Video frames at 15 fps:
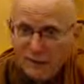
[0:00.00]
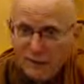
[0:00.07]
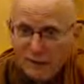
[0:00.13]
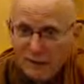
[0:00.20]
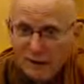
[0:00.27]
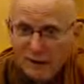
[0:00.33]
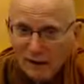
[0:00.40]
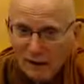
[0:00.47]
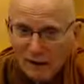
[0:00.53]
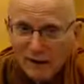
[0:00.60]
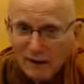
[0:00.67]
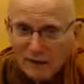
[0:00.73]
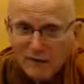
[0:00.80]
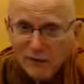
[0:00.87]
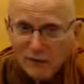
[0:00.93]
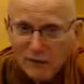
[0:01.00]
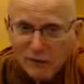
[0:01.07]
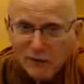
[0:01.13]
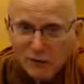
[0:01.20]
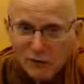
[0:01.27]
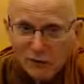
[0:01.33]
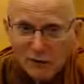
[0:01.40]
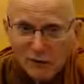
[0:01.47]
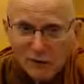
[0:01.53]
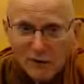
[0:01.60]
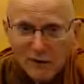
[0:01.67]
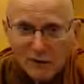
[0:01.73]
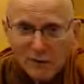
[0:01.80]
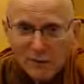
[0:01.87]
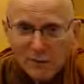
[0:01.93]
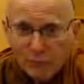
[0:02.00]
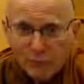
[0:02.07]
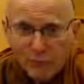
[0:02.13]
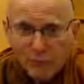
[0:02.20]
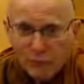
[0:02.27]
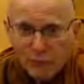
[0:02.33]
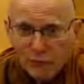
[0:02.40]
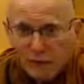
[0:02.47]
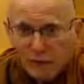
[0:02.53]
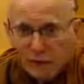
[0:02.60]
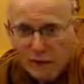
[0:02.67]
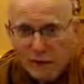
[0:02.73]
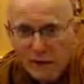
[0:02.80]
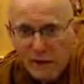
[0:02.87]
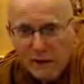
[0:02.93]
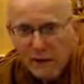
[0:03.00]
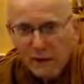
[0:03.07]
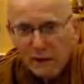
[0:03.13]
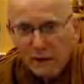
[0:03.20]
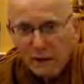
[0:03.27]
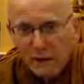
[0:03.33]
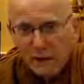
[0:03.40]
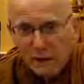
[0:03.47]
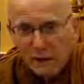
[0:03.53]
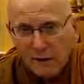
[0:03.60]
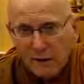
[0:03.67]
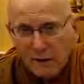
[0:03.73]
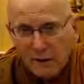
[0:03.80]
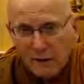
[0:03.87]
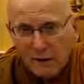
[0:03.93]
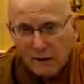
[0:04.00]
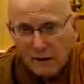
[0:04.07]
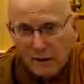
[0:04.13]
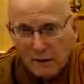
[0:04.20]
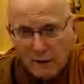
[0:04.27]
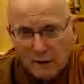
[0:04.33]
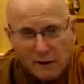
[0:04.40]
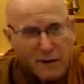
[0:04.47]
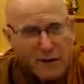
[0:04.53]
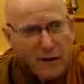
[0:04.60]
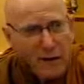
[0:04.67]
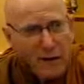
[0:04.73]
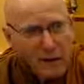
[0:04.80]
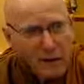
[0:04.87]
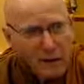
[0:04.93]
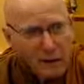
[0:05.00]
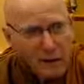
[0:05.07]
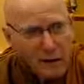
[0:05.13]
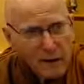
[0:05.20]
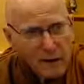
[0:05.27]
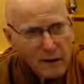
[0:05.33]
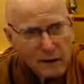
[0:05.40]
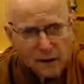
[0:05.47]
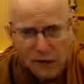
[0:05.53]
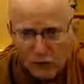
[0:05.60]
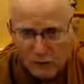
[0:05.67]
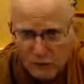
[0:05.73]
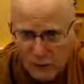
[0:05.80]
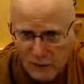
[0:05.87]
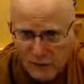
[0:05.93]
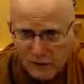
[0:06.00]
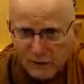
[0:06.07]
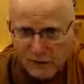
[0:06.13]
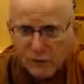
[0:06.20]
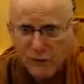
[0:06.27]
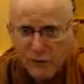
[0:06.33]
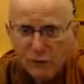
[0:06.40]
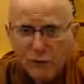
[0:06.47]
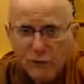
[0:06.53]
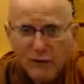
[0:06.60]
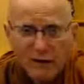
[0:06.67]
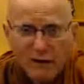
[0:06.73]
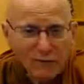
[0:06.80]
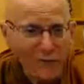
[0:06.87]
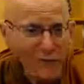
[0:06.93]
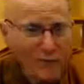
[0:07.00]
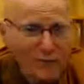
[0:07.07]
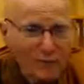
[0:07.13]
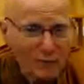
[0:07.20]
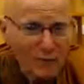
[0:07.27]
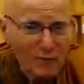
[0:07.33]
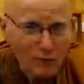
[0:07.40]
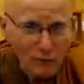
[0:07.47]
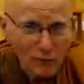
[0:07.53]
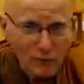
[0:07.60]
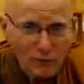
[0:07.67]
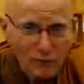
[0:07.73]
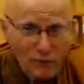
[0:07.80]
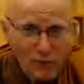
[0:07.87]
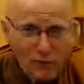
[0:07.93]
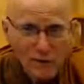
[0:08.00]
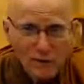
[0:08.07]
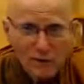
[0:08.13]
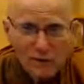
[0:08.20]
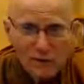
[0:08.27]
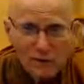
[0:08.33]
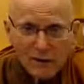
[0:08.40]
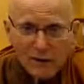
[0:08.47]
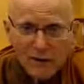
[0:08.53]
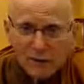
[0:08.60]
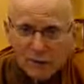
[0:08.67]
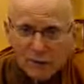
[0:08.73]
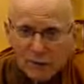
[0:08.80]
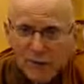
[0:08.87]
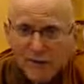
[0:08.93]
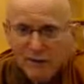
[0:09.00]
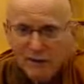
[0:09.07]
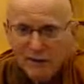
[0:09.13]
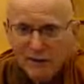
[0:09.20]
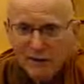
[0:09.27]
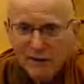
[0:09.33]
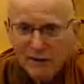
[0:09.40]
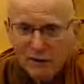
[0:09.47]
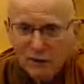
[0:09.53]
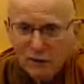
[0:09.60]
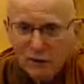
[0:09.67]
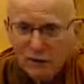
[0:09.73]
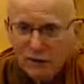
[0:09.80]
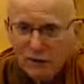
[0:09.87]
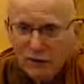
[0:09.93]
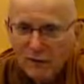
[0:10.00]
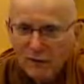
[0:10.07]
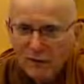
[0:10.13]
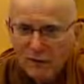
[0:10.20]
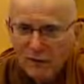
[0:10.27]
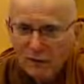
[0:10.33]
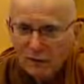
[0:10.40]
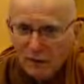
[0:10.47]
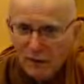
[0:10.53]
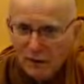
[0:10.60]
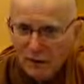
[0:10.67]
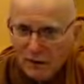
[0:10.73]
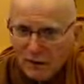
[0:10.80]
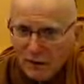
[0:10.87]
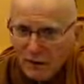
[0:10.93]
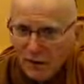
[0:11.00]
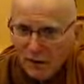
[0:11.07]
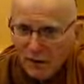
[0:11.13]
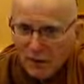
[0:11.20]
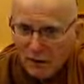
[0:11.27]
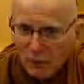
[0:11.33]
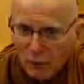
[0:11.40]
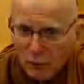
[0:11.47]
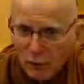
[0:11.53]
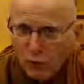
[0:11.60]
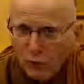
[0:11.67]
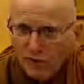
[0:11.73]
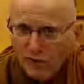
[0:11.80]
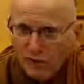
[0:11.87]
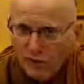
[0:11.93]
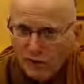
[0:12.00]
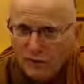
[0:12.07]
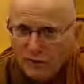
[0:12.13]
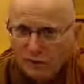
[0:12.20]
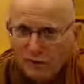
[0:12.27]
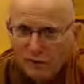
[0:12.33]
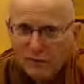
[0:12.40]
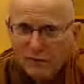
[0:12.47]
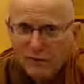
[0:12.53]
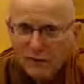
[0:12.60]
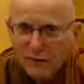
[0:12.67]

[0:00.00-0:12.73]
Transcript: be another aspect of it, because we are habituated to, we have the habit of expecting, you know, things, of wanting things